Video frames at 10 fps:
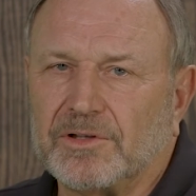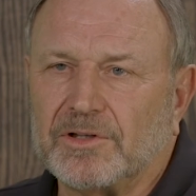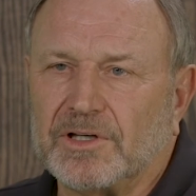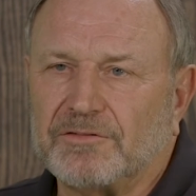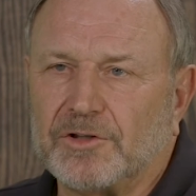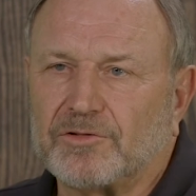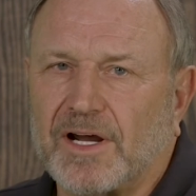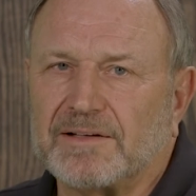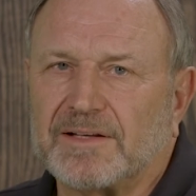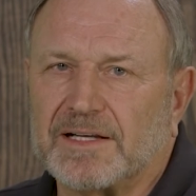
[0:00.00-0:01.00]
if you try
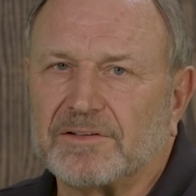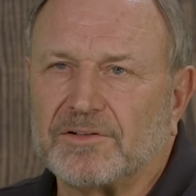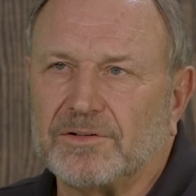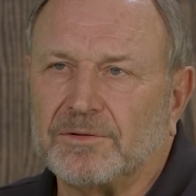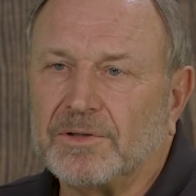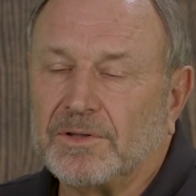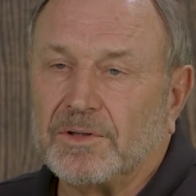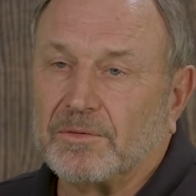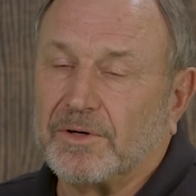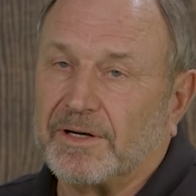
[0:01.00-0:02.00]
to take it to,
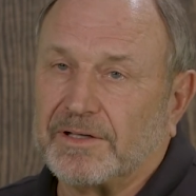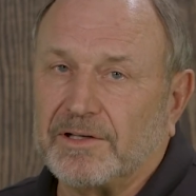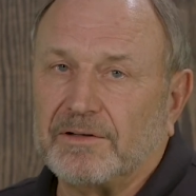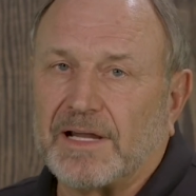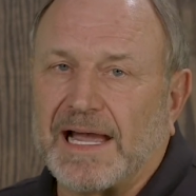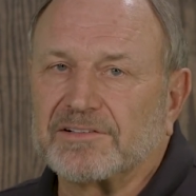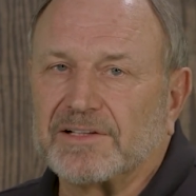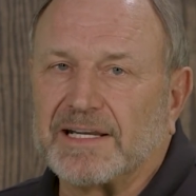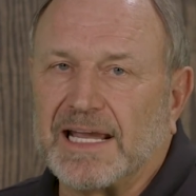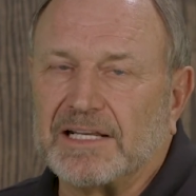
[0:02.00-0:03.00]
well, you
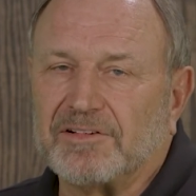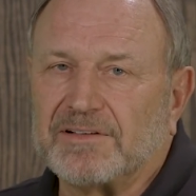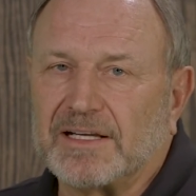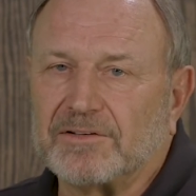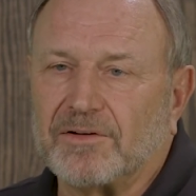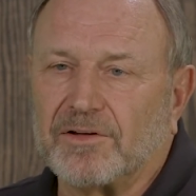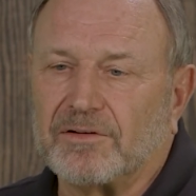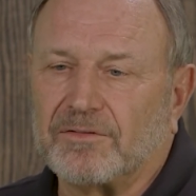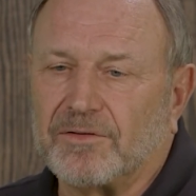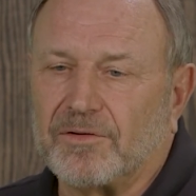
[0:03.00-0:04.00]
actually can't even take it
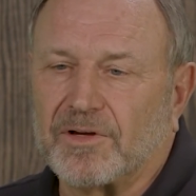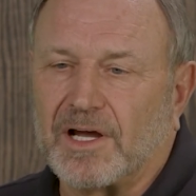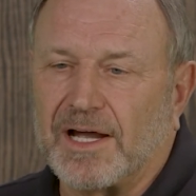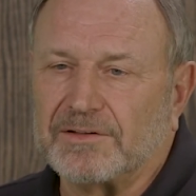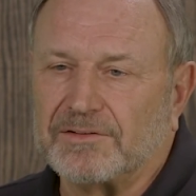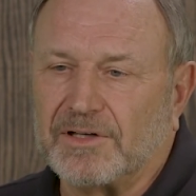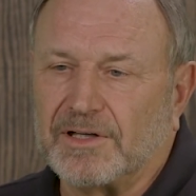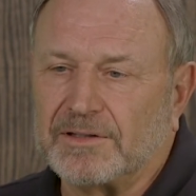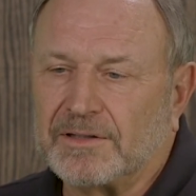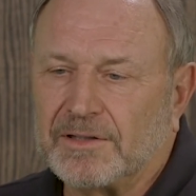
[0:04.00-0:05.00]
through the cotton
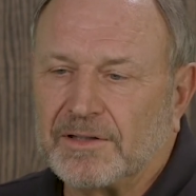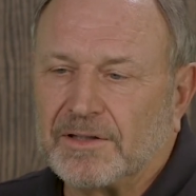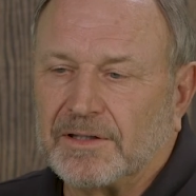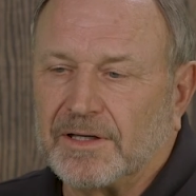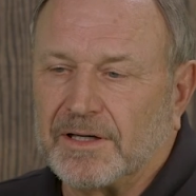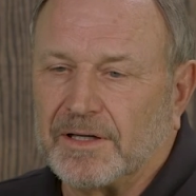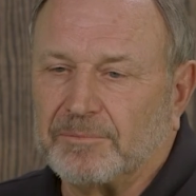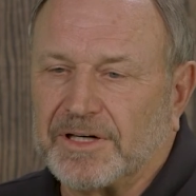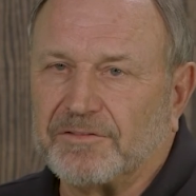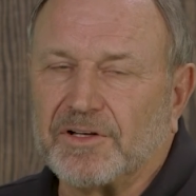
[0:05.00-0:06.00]
gin.
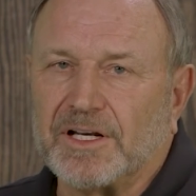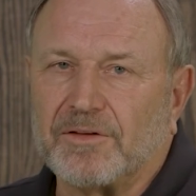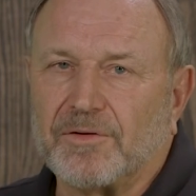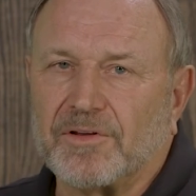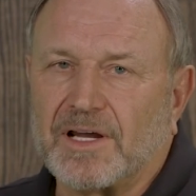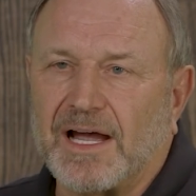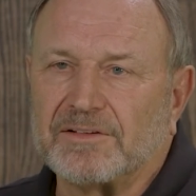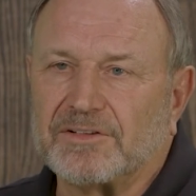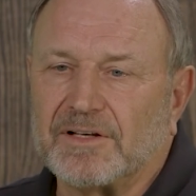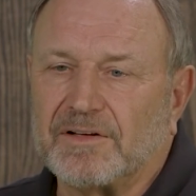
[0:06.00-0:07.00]
But if you can get it through the
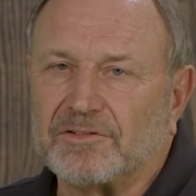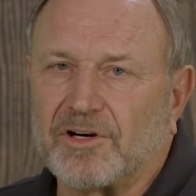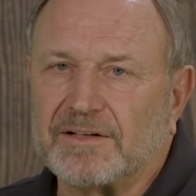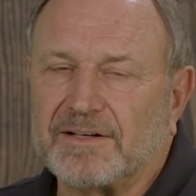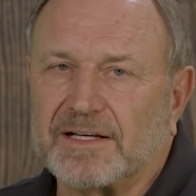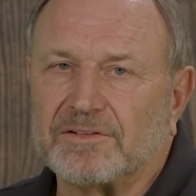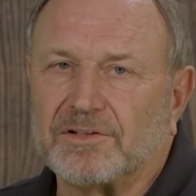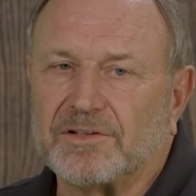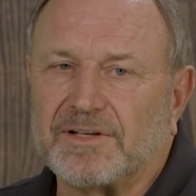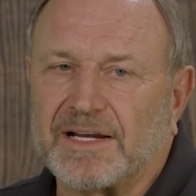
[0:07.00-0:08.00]
cotton gin, then you try to take it
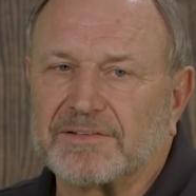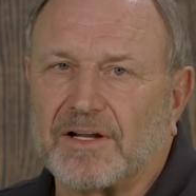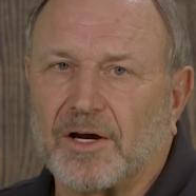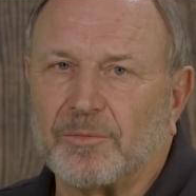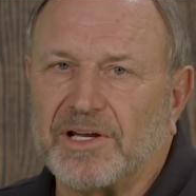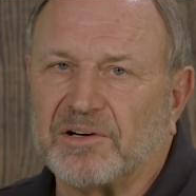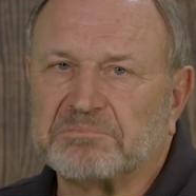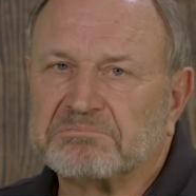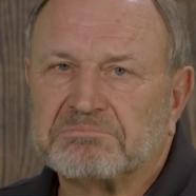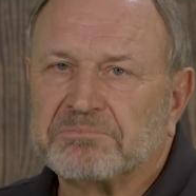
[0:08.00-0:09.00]
to a textile mill,
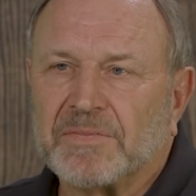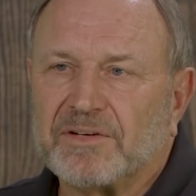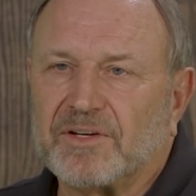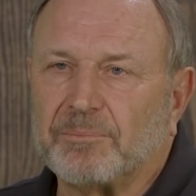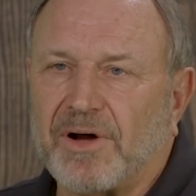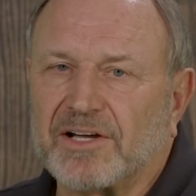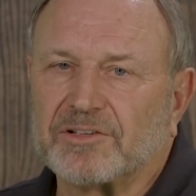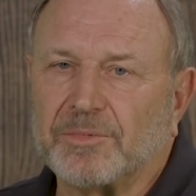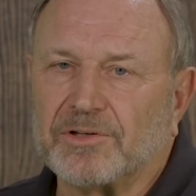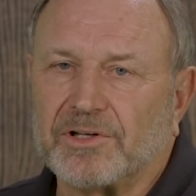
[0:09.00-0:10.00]
it's
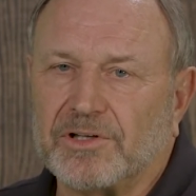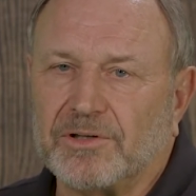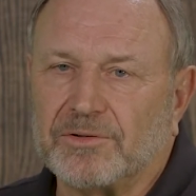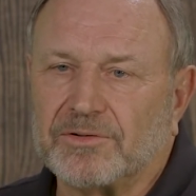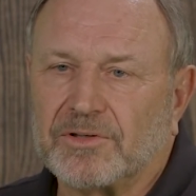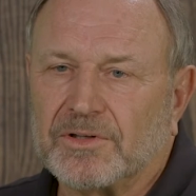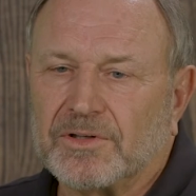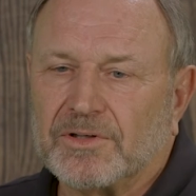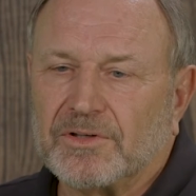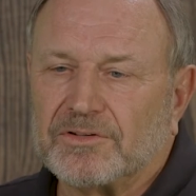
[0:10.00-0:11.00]
impossible to use.
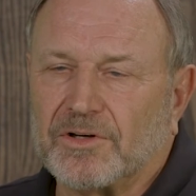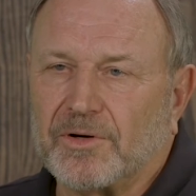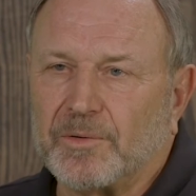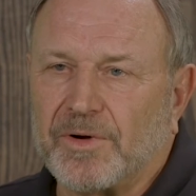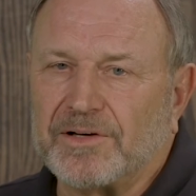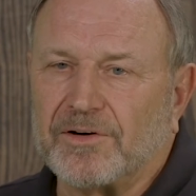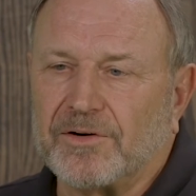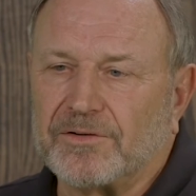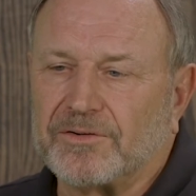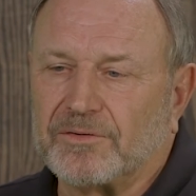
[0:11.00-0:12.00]
So it
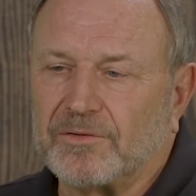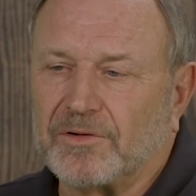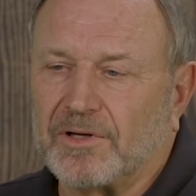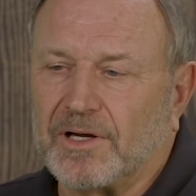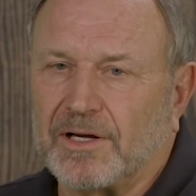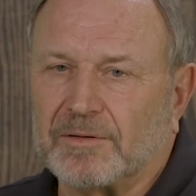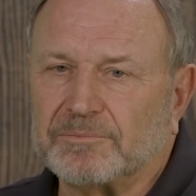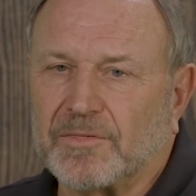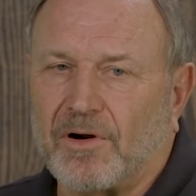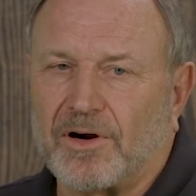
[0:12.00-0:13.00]
renders
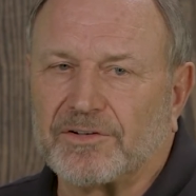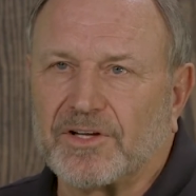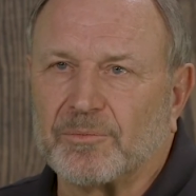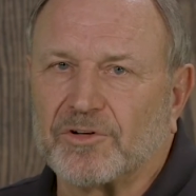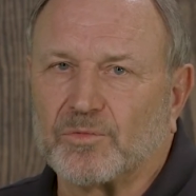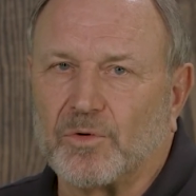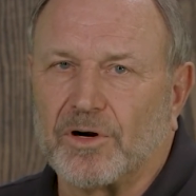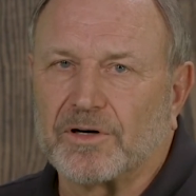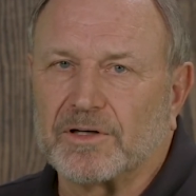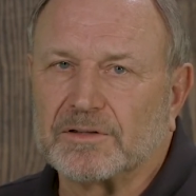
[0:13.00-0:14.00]
our summer's
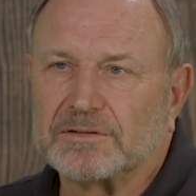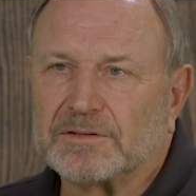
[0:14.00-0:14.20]
work